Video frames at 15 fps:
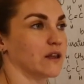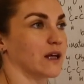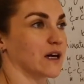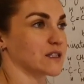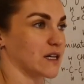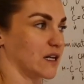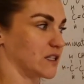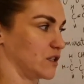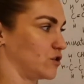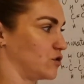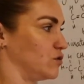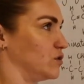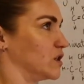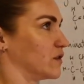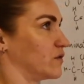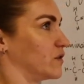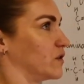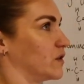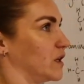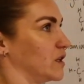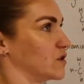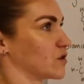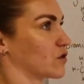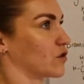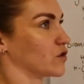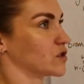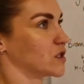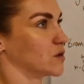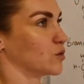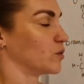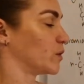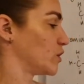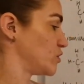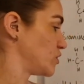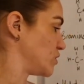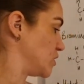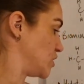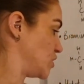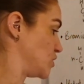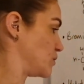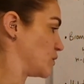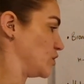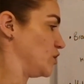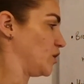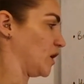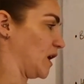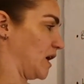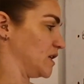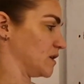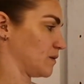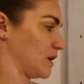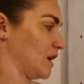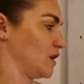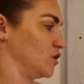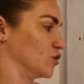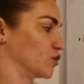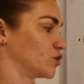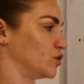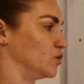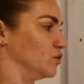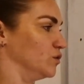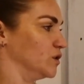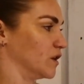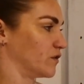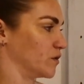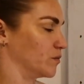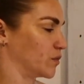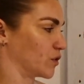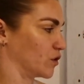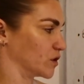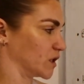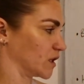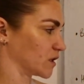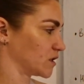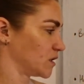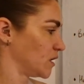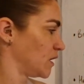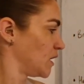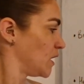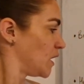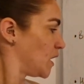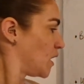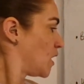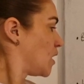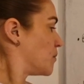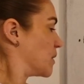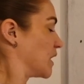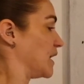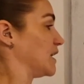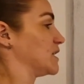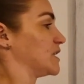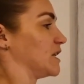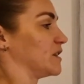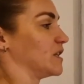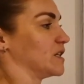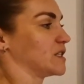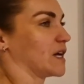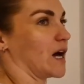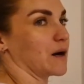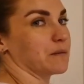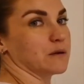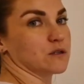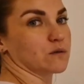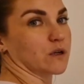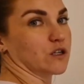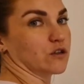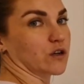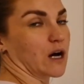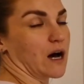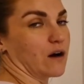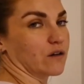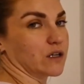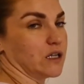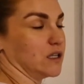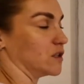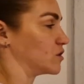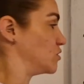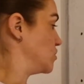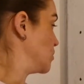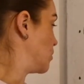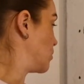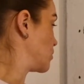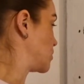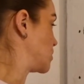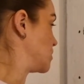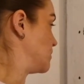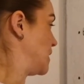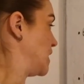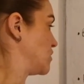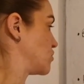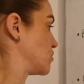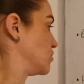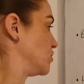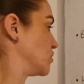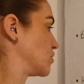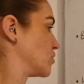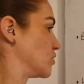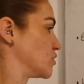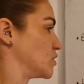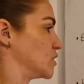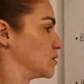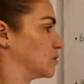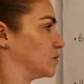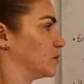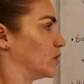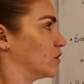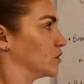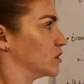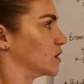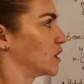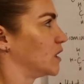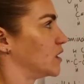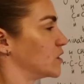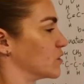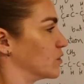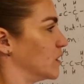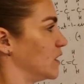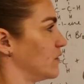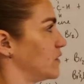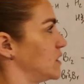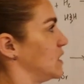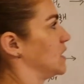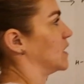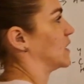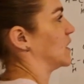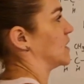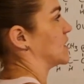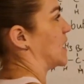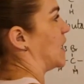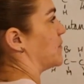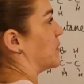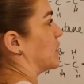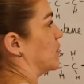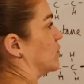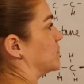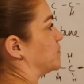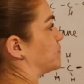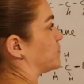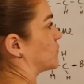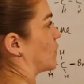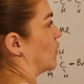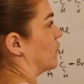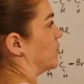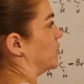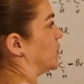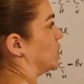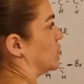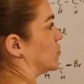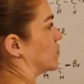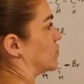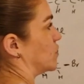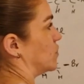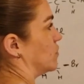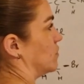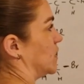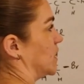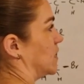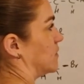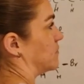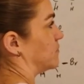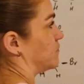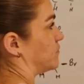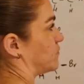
that's adding 2 different things across the double bond. So this is where you can end up getting your 2 different products. But like I said, this happens when your alkene is not symmetrical across the double bond. So if I take an example of but-2-ene,